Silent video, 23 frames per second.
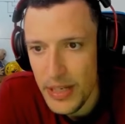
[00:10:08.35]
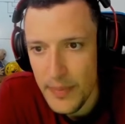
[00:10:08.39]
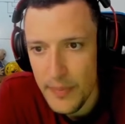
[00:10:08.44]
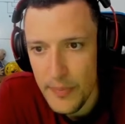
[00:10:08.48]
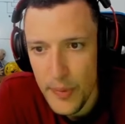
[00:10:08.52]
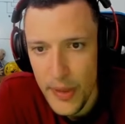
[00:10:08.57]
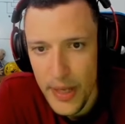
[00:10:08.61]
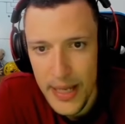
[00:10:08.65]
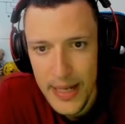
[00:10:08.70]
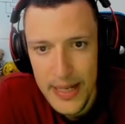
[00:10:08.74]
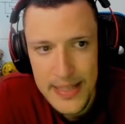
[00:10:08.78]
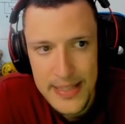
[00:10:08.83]

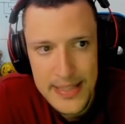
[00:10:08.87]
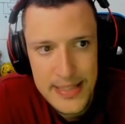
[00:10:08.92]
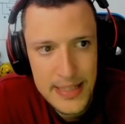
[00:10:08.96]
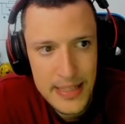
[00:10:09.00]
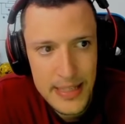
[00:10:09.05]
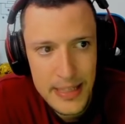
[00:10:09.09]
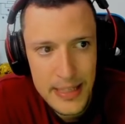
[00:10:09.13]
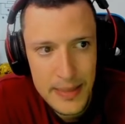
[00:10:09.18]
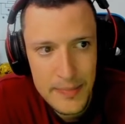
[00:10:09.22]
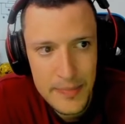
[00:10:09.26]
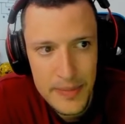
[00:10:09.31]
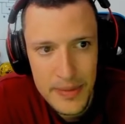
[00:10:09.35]
Gabriel and
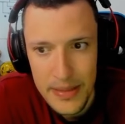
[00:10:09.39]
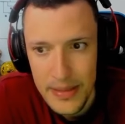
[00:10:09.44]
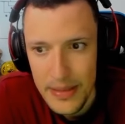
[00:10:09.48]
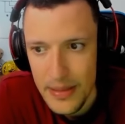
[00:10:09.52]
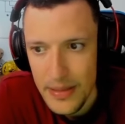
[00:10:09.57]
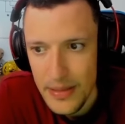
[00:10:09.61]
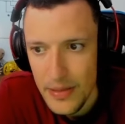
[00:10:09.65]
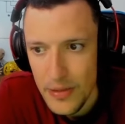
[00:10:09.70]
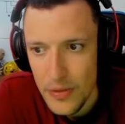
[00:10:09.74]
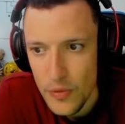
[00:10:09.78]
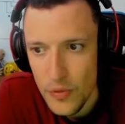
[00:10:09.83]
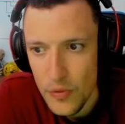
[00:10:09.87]
Saliba
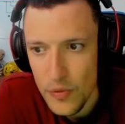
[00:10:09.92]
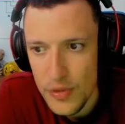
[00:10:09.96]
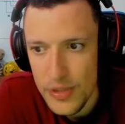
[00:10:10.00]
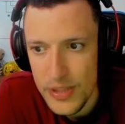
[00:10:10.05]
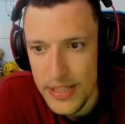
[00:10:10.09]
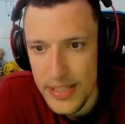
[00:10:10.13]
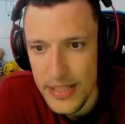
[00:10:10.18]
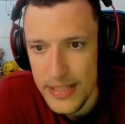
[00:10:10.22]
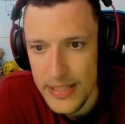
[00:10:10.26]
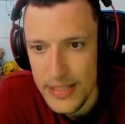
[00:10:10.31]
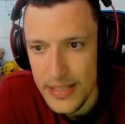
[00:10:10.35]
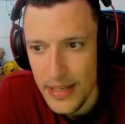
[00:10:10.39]
all
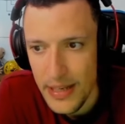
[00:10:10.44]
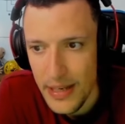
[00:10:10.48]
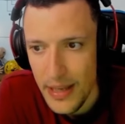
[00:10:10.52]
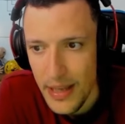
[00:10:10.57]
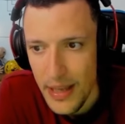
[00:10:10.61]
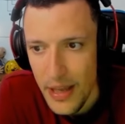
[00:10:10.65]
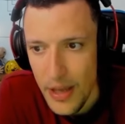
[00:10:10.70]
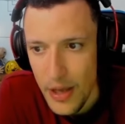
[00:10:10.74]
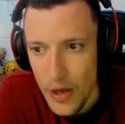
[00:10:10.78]
season.